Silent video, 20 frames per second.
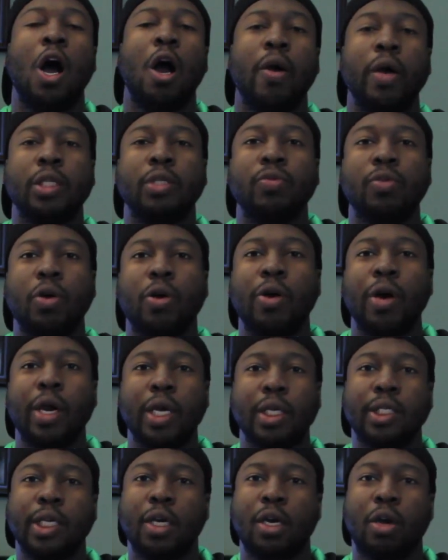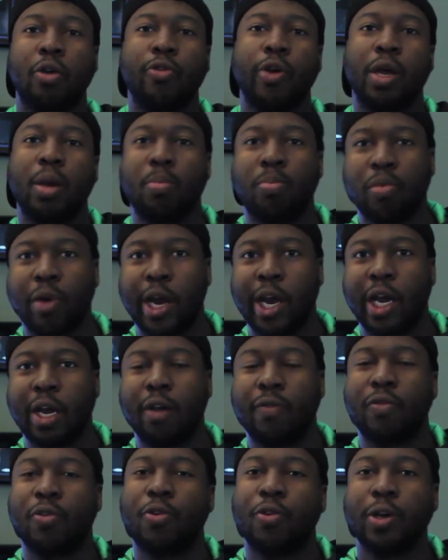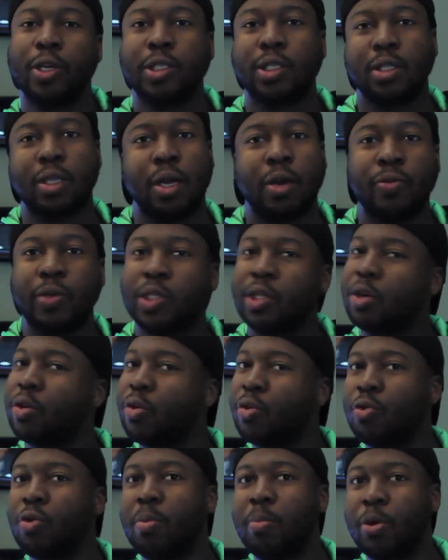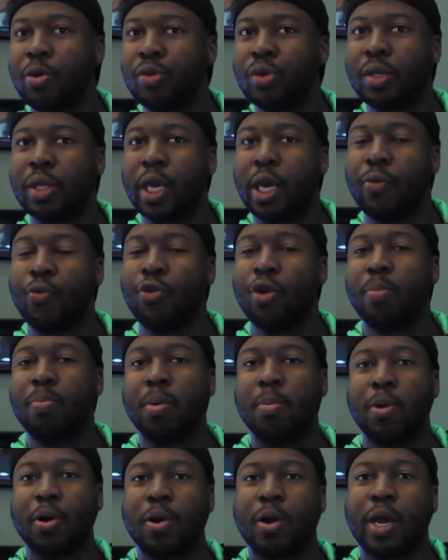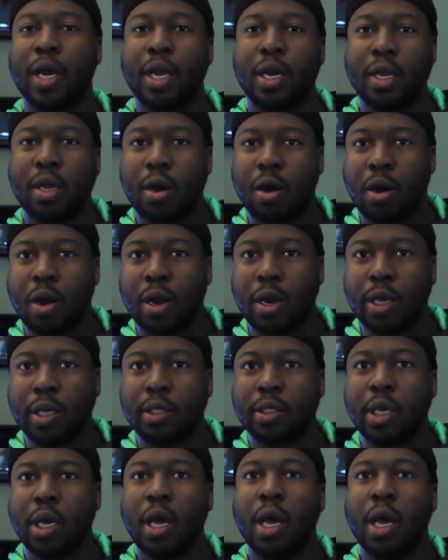All right, so we're going to go ahead and take a quick break. Of course, we're still going to do the music thing. We're going to promote our indie artists.